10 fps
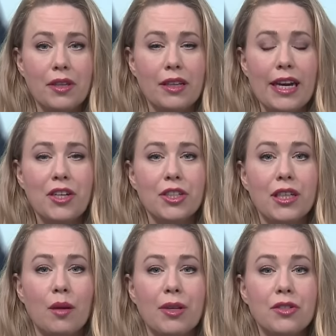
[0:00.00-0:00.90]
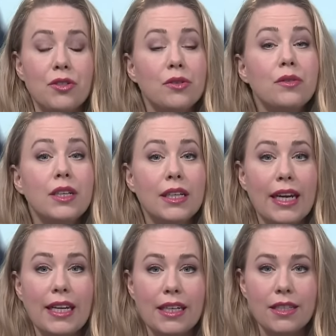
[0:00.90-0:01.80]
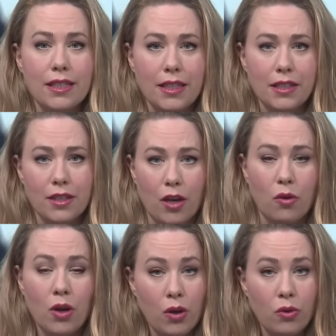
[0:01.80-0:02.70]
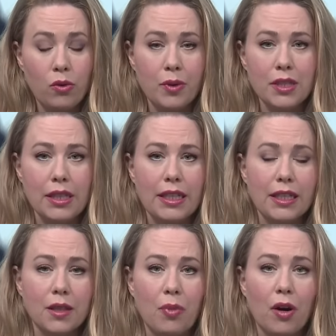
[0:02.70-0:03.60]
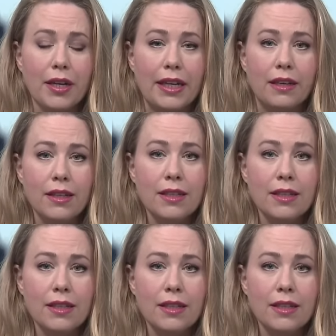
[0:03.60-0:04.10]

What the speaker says: With an election coming soon, Canadians need to know who is leading the party.